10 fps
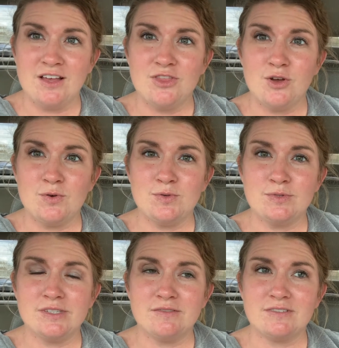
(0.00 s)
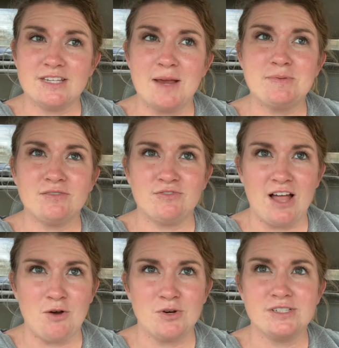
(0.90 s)
those types of
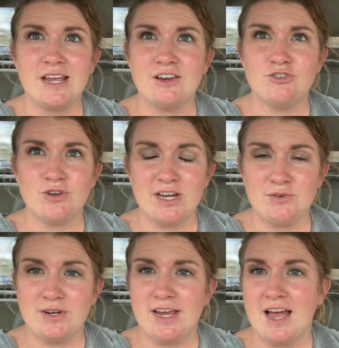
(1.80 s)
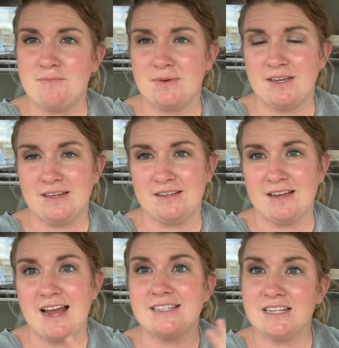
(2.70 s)
flowers and greenery have been
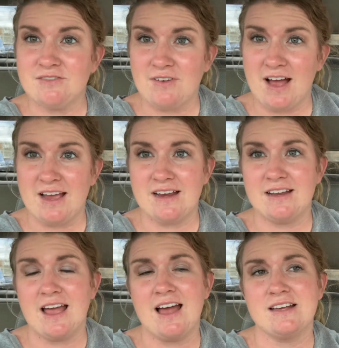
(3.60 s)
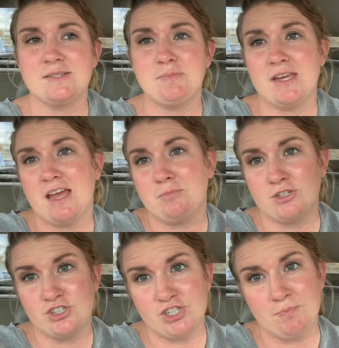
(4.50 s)
identified as being able to
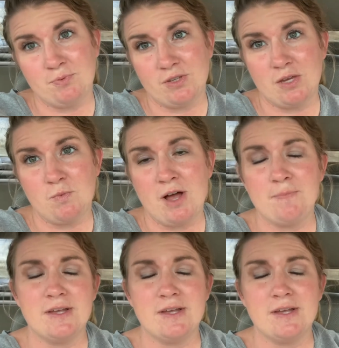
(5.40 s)
ship really well.